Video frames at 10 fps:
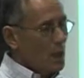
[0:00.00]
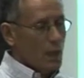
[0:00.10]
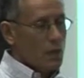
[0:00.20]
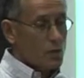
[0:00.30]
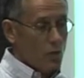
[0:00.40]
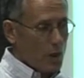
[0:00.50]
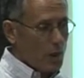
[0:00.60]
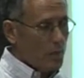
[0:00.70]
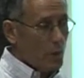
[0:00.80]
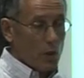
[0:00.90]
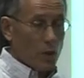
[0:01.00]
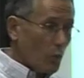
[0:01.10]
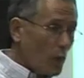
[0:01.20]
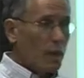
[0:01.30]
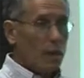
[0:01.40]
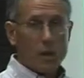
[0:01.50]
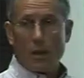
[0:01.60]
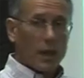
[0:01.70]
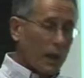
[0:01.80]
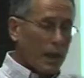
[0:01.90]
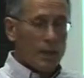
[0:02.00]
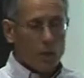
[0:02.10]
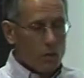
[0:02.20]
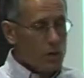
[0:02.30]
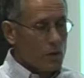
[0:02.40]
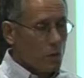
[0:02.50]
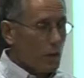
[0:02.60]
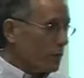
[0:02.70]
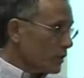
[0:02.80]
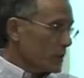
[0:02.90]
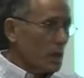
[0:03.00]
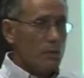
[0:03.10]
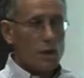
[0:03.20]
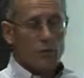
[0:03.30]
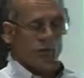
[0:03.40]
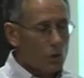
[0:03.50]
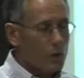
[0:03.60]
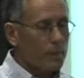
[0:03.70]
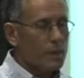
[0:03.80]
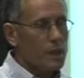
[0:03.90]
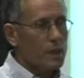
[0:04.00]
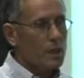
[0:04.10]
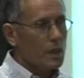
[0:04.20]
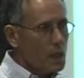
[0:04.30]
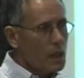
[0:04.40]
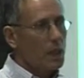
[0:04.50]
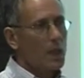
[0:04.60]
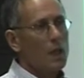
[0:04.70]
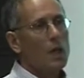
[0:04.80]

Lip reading: is really important. And we, again, there are some wonderful schemes represented here